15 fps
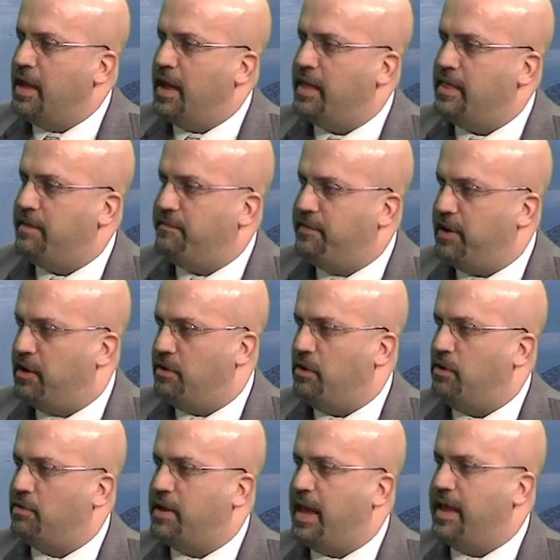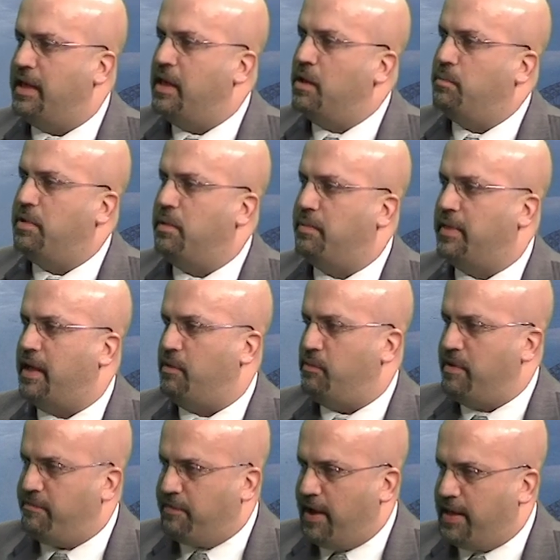And they figured, okay, people that are
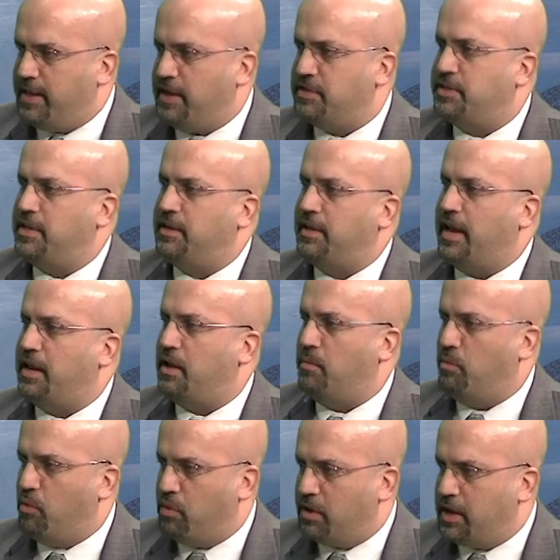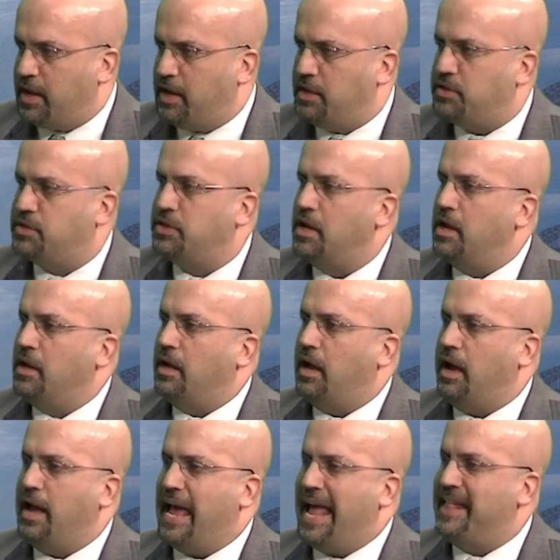refinancing, getting a mortgage,
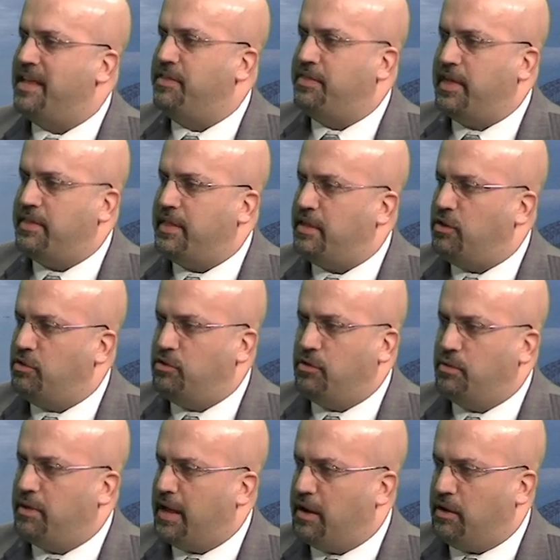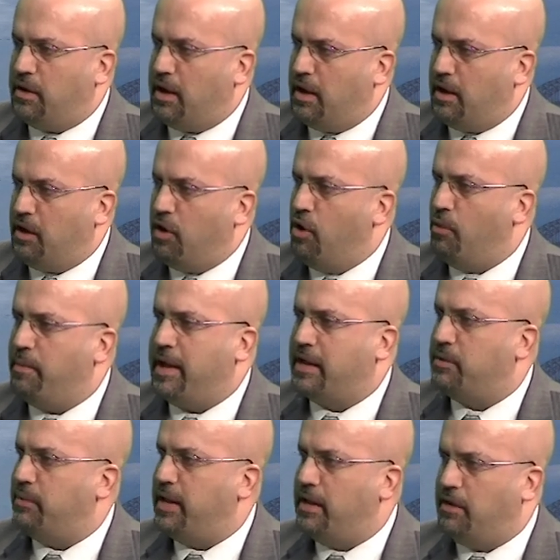anything that you do, get a home
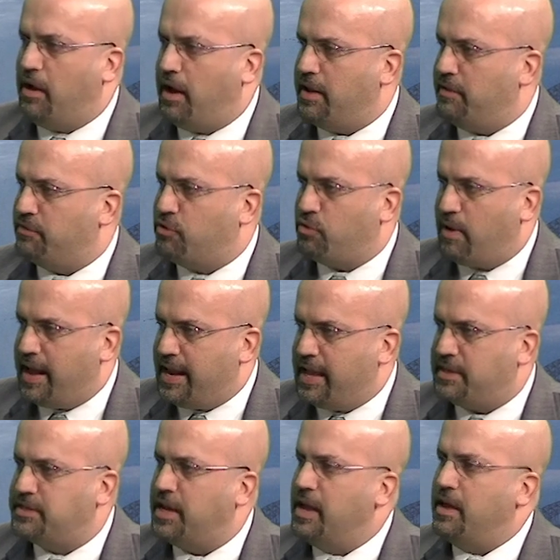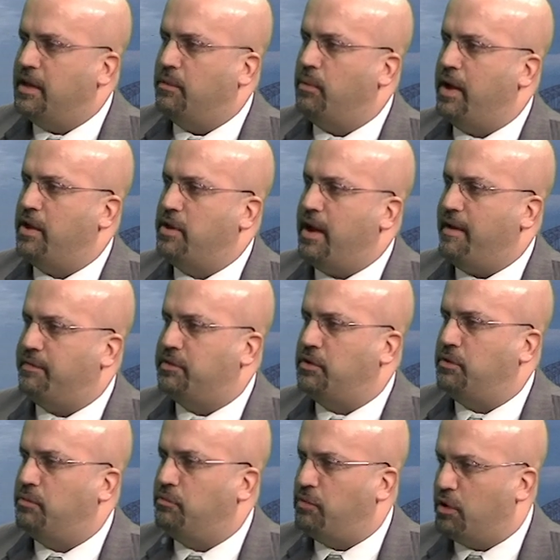equity line of credit where you have
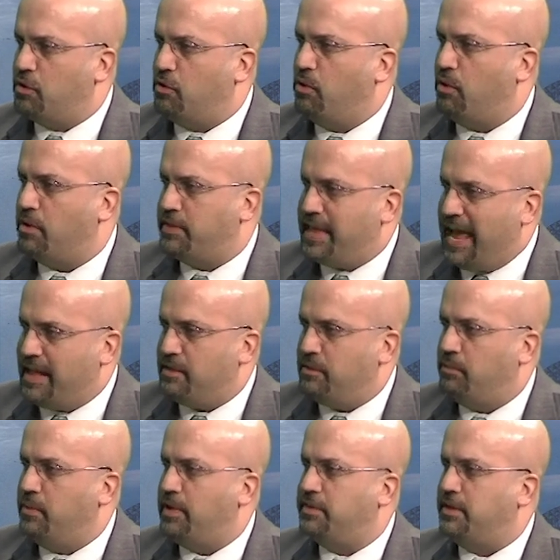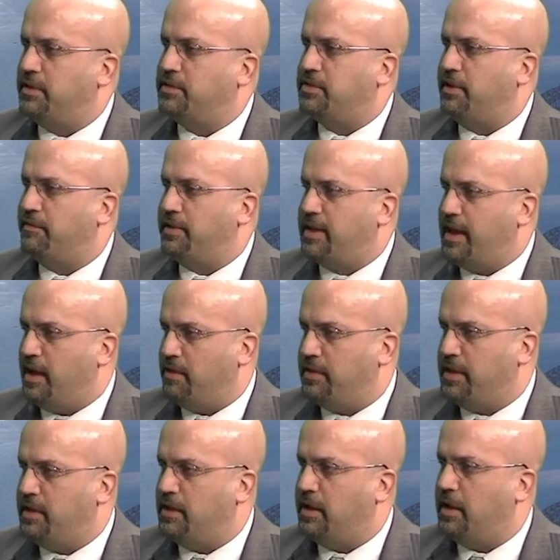to record that with this Suffolk
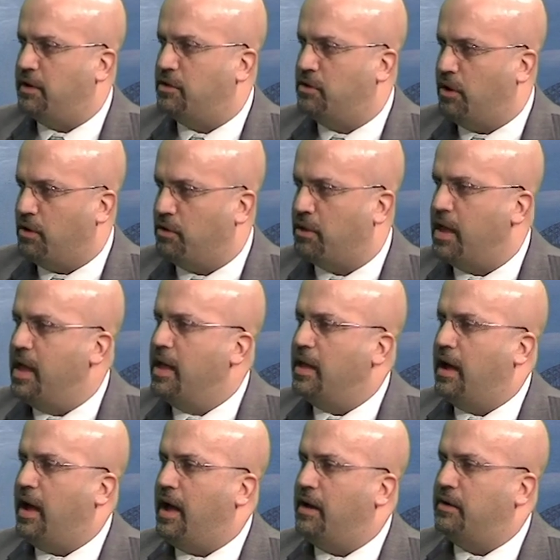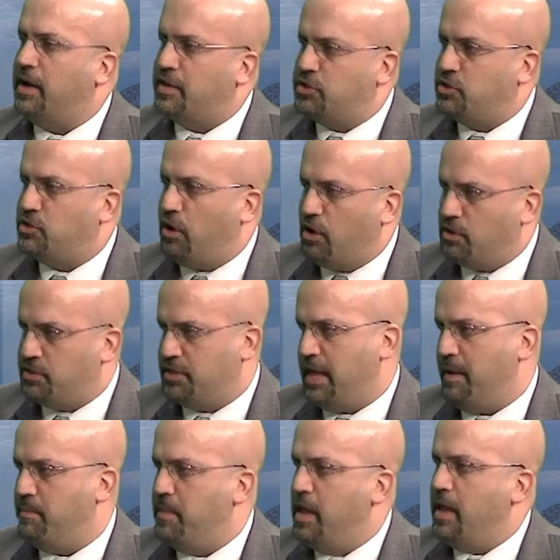County clerk, let's charge
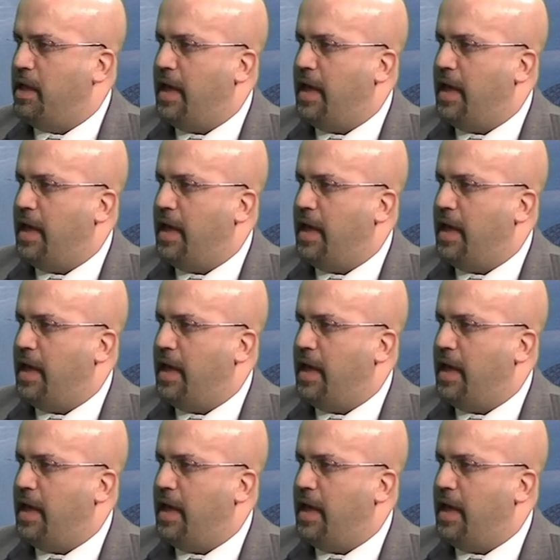them.